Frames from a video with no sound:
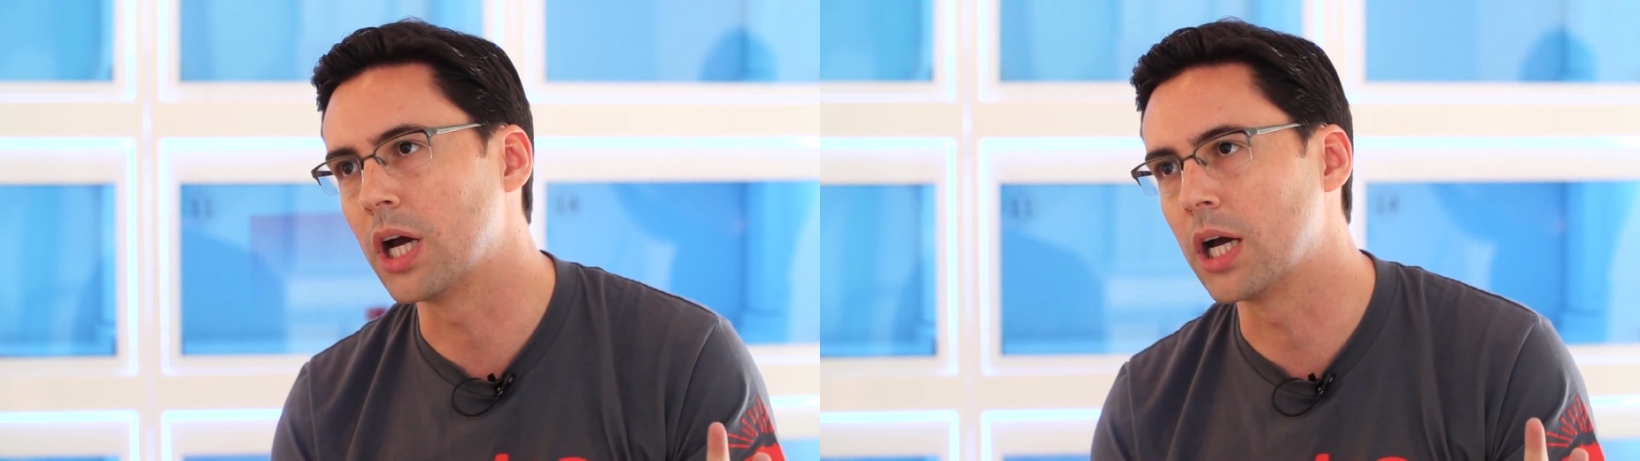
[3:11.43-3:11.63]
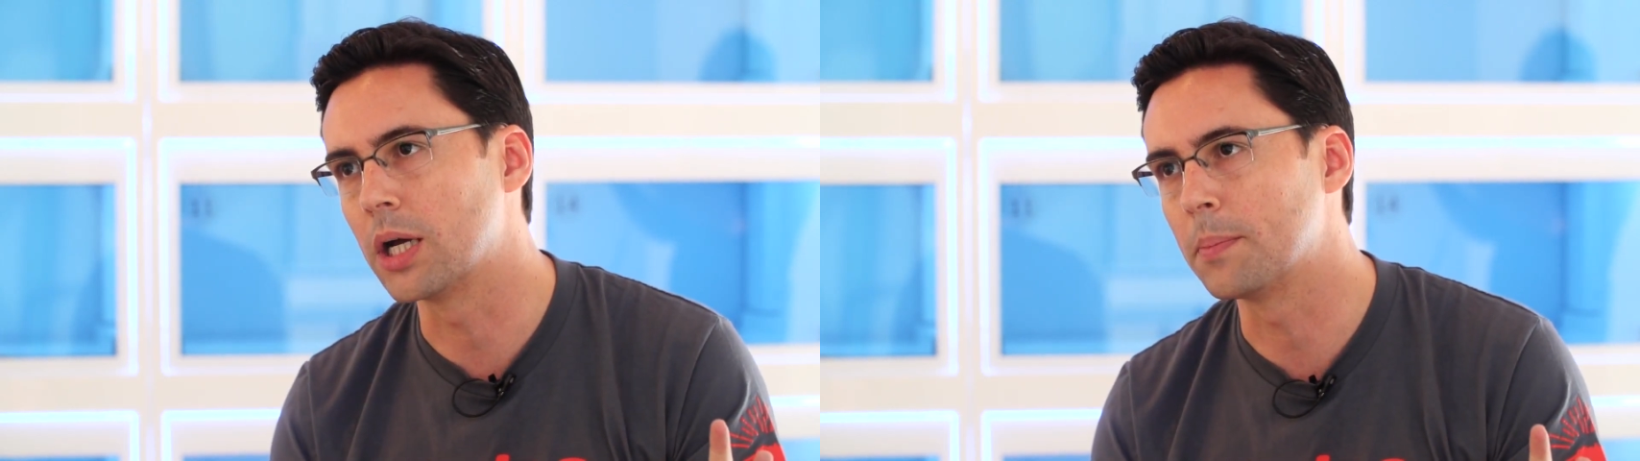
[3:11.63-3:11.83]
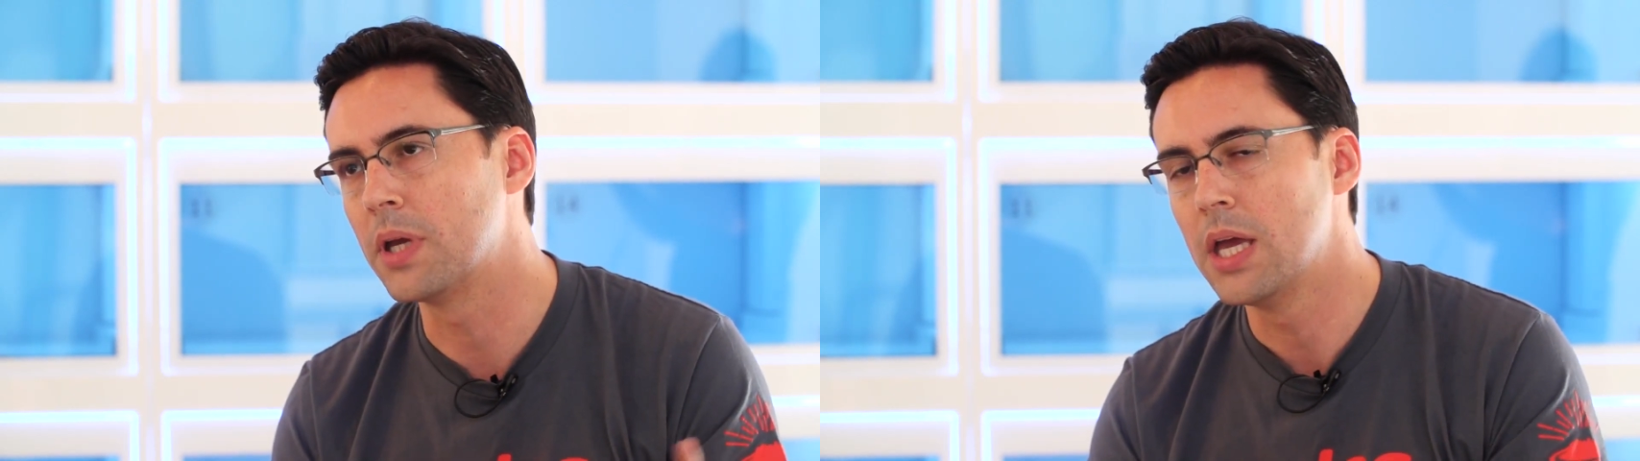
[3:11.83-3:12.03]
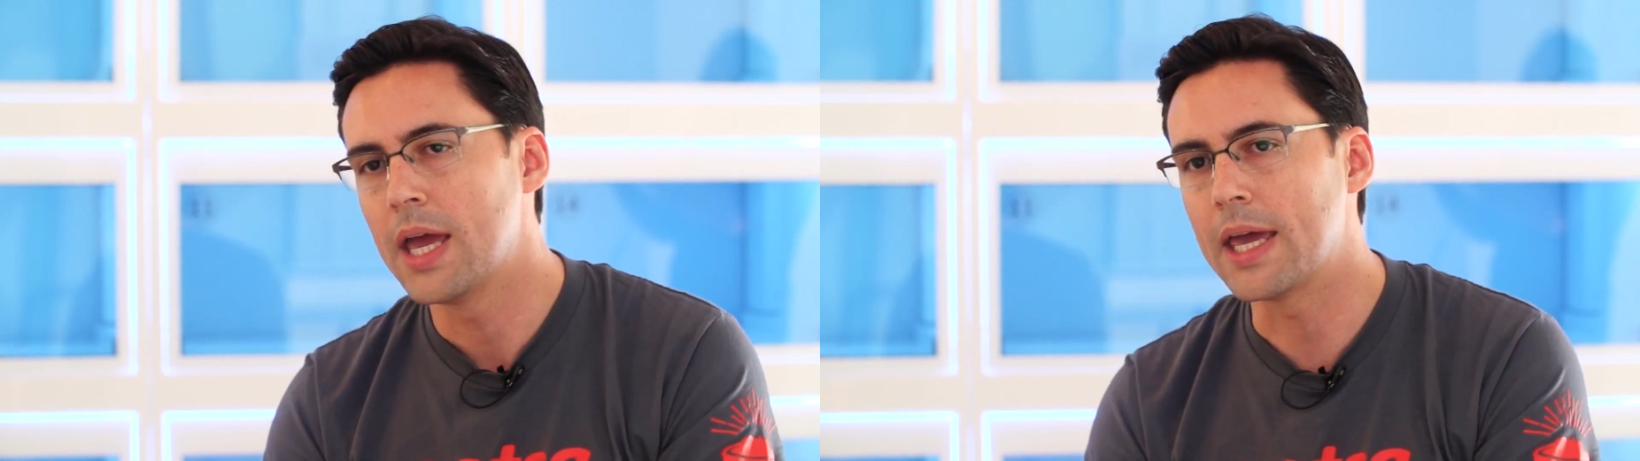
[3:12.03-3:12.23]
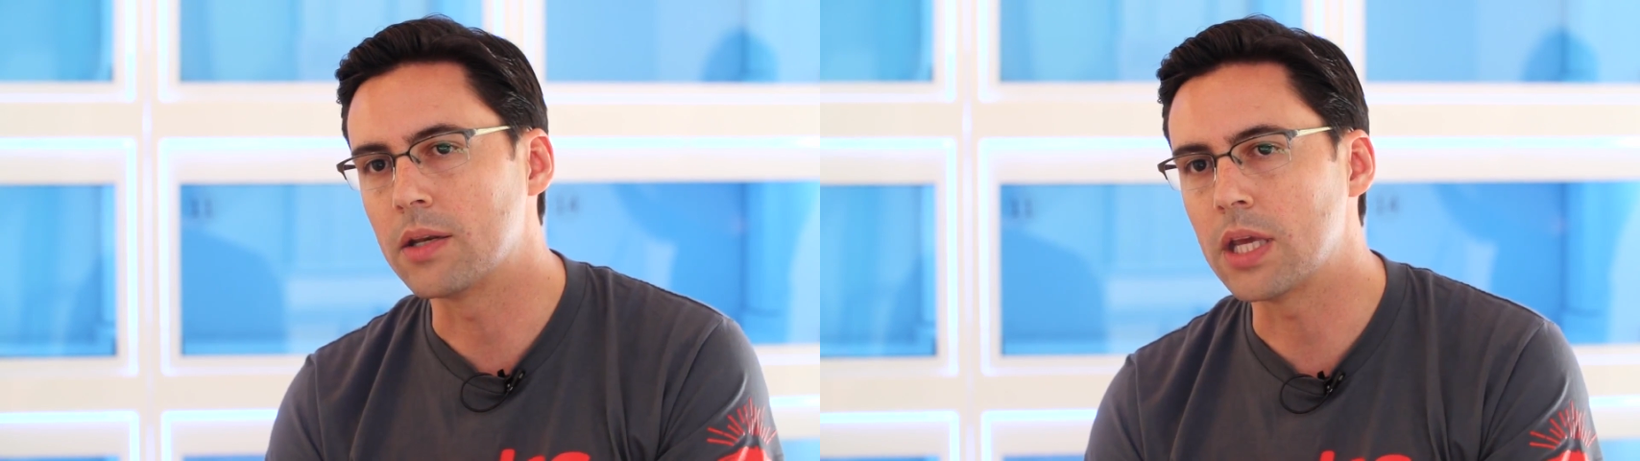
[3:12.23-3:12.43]
Um,
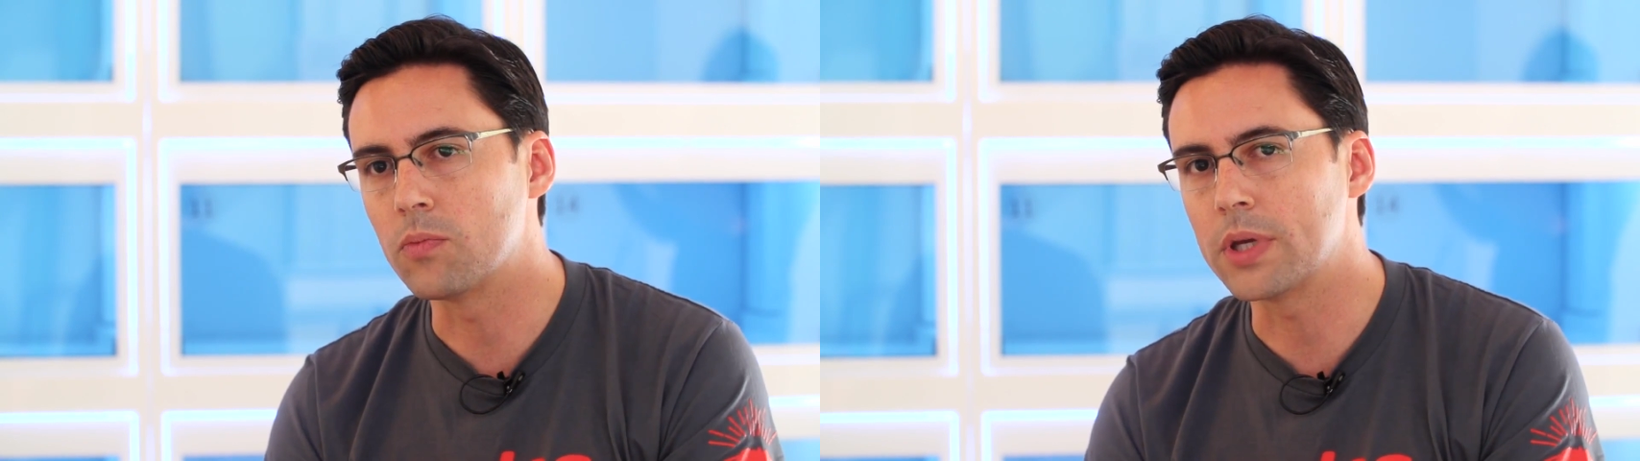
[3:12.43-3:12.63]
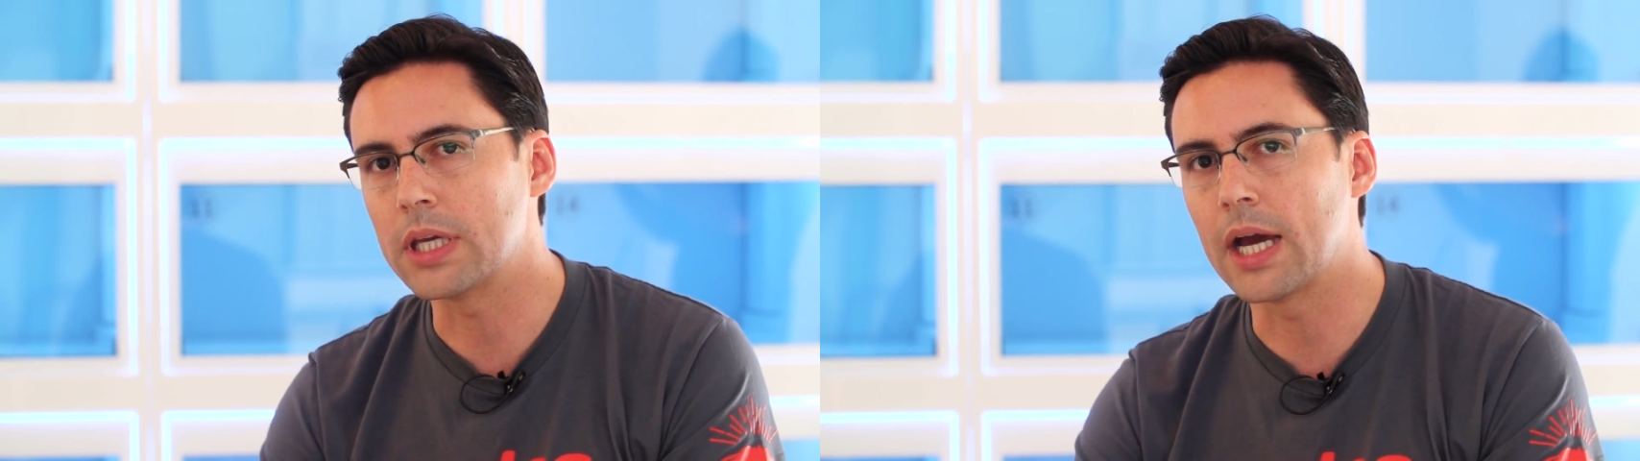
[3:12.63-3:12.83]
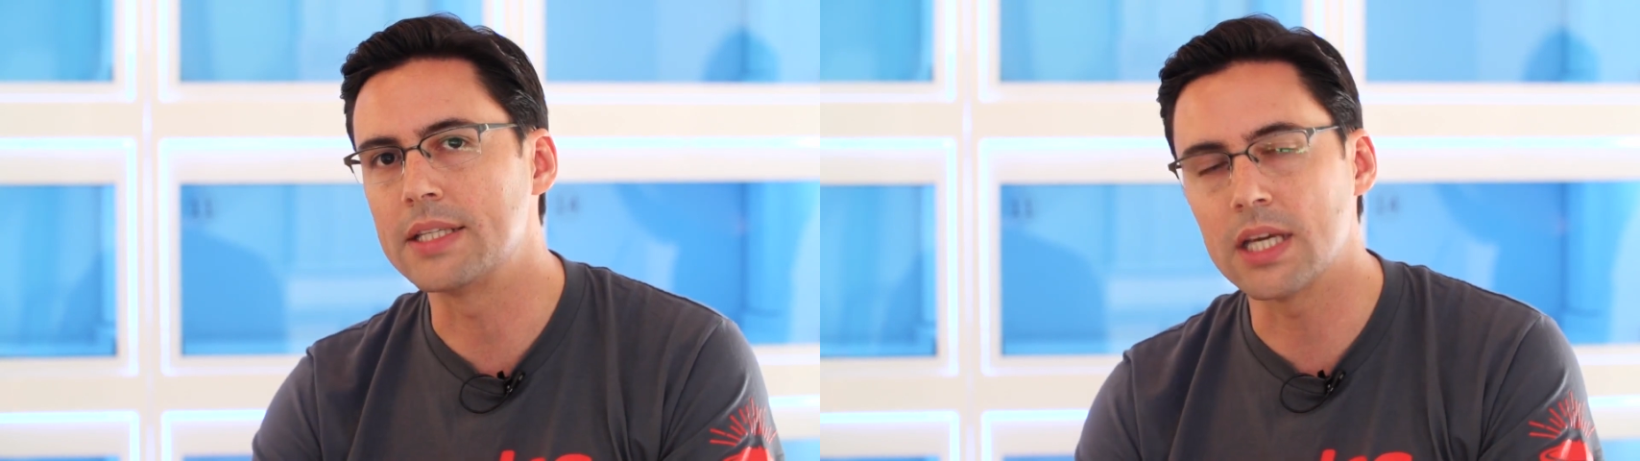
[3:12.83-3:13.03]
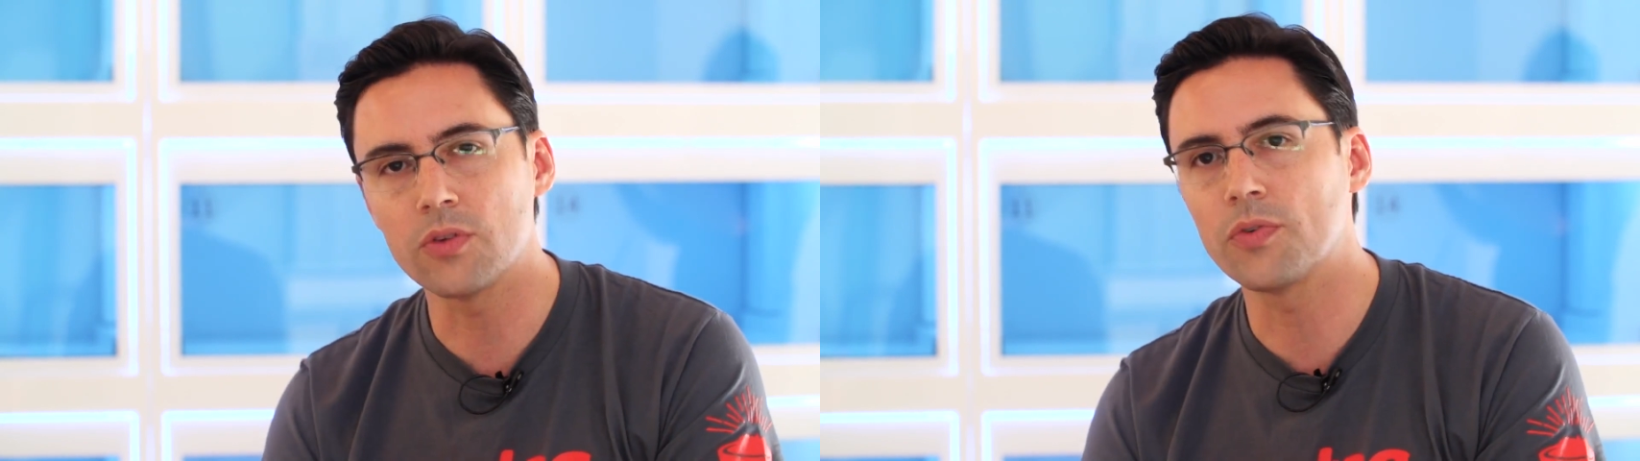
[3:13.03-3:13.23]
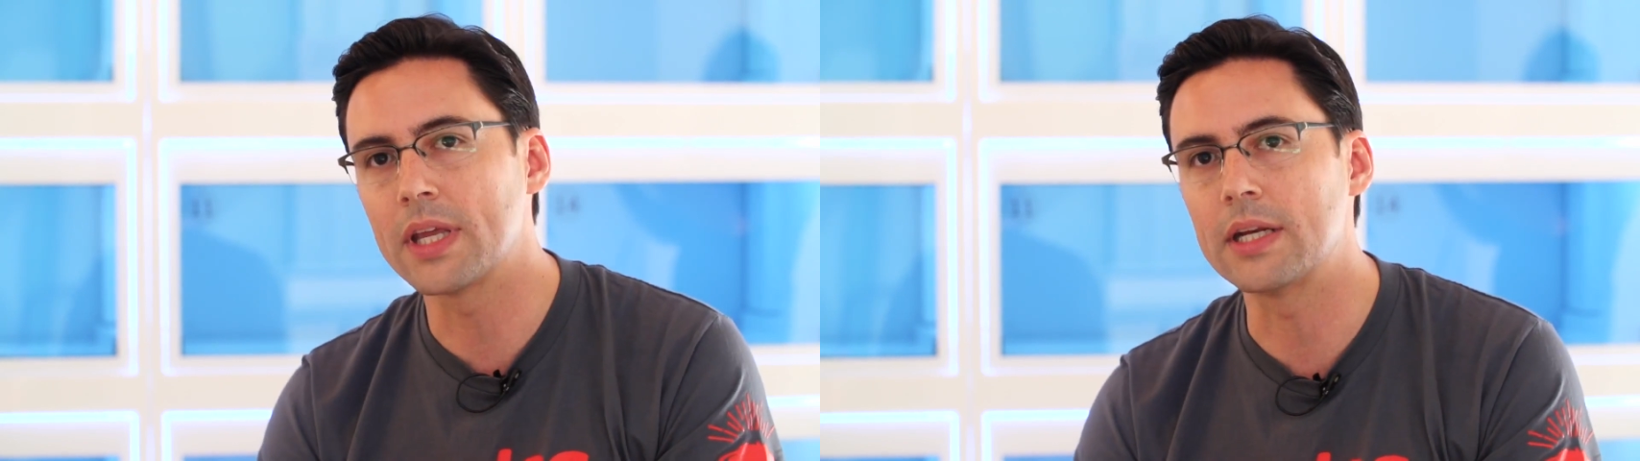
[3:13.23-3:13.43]
and, and we
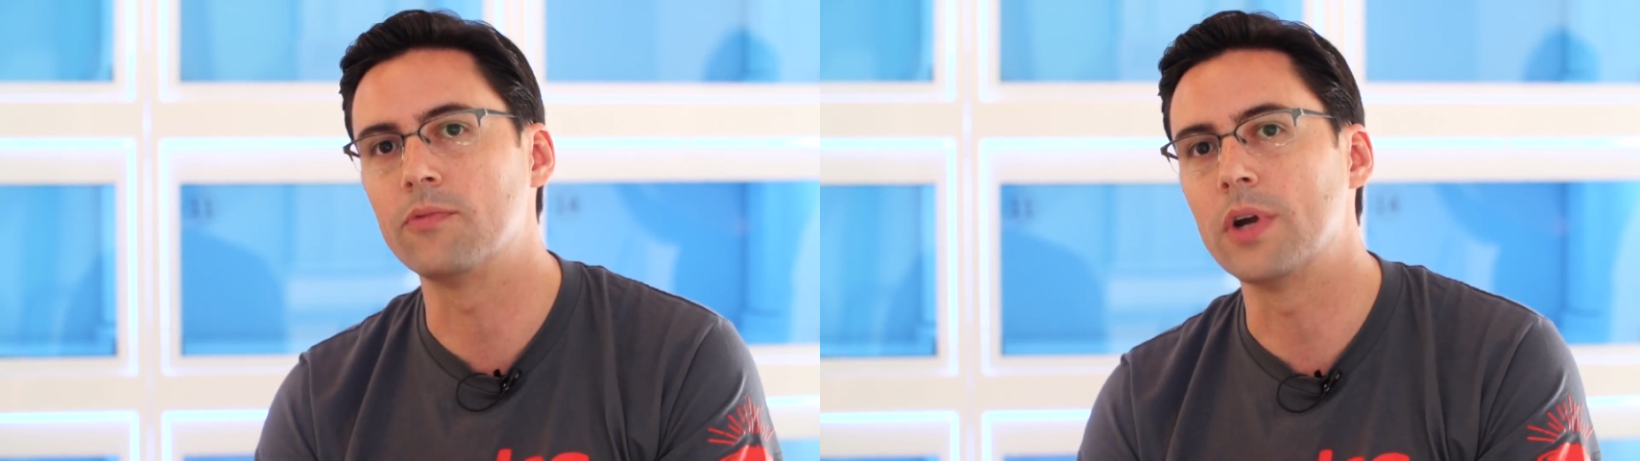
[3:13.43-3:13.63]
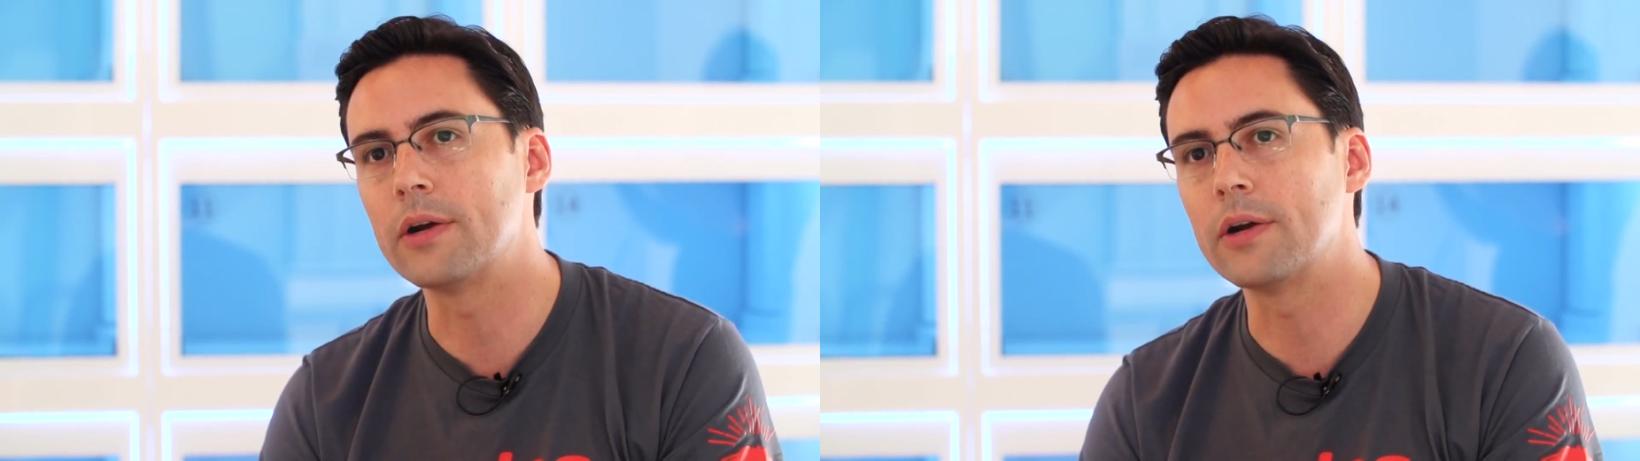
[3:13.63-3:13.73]
identified it